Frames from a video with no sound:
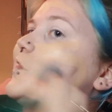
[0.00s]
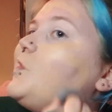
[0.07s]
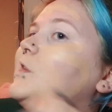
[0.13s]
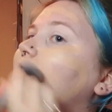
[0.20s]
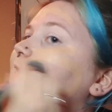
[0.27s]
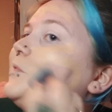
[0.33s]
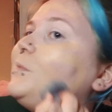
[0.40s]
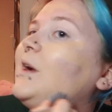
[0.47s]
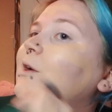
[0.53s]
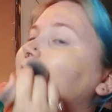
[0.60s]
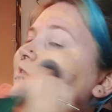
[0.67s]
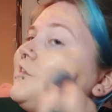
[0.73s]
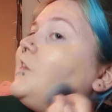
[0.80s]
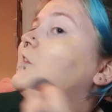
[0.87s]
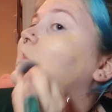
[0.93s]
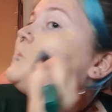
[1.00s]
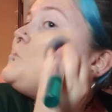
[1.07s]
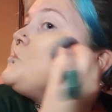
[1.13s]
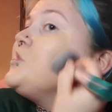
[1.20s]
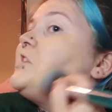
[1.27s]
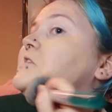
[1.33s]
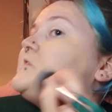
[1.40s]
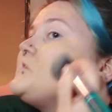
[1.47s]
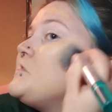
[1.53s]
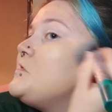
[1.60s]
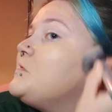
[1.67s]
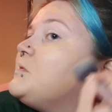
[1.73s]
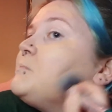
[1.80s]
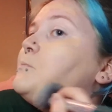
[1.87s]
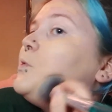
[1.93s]
Younique's powder foundation is
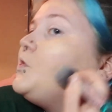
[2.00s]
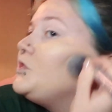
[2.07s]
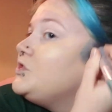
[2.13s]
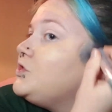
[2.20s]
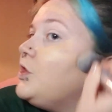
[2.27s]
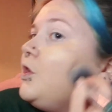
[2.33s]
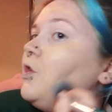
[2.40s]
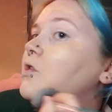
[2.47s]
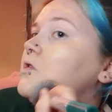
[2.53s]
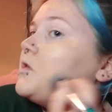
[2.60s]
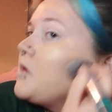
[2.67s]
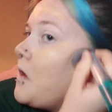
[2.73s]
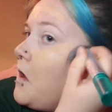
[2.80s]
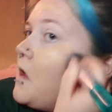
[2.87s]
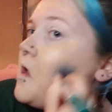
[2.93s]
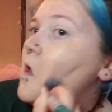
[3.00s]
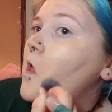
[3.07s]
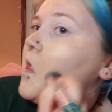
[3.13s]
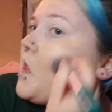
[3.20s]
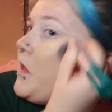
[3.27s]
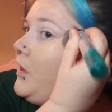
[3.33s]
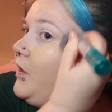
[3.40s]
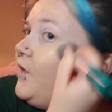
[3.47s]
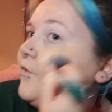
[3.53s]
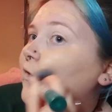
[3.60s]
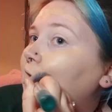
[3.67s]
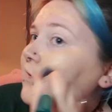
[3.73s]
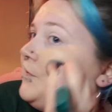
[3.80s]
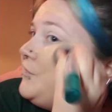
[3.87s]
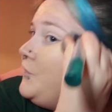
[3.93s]
spot on. If
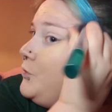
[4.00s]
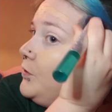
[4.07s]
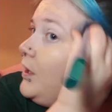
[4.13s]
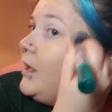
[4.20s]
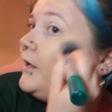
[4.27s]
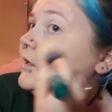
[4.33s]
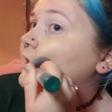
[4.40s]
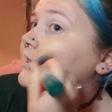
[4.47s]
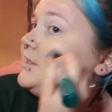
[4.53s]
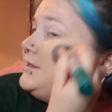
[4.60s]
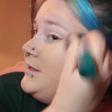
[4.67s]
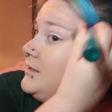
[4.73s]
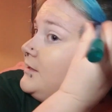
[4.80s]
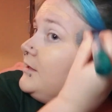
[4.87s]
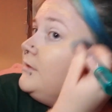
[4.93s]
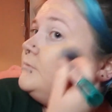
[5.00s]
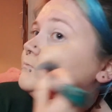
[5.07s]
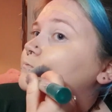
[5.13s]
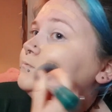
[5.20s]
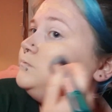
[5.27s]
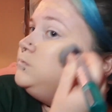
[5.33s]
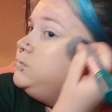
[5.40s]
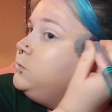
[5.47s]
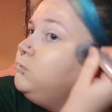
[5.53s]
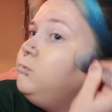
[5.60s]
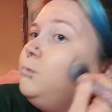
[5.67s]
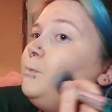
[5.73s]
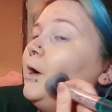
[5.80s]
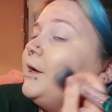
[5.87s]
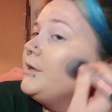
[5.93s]
any of you guys,
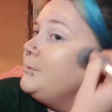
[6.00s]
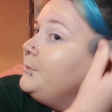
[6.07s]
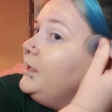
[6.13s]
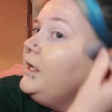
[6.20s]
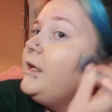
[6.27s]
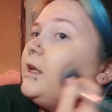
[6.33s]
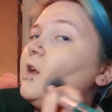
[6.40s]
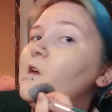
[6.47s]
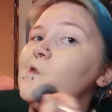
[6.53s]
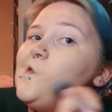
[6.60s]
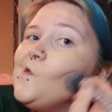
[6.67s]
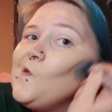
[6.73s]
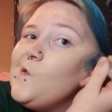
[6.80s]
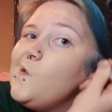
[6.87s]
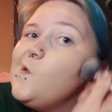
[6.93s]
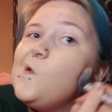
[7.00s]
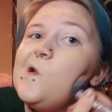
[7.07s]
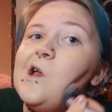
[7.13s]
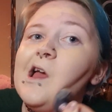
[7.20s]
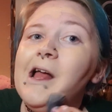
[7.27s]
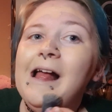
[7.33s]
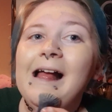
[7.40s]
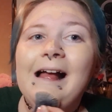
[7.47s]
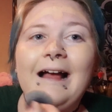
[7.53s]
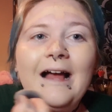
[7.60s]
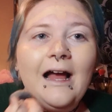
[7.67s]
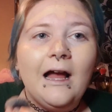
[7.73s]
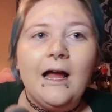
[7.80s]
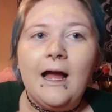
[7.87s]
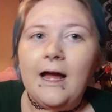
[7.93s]
pardon me,
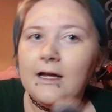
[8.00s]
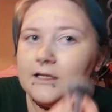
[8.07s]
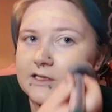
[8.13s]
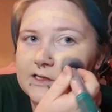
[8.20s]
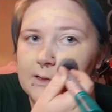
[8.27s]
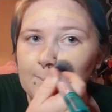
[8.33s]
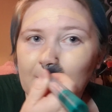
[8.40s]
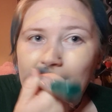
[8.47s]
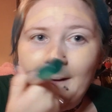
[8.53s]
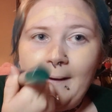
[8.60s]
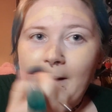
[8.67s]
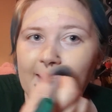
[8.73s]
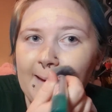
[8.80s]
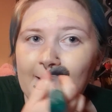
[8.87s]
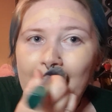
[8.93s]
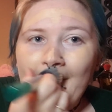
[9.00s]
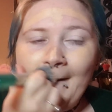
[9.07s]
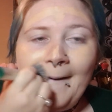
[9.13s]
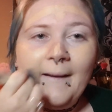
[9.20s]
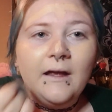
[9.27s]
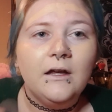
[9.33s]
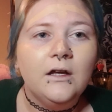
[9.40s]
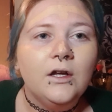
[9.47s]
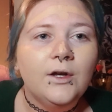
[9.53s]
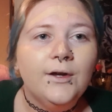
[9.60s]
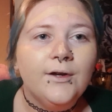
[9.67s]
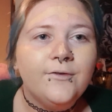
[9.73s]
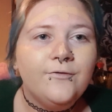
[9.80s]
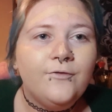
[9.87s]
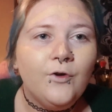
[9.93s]
ask me
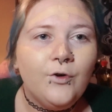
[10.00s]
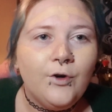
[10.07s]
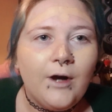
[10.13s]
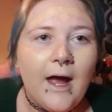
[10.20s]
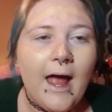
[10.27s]
for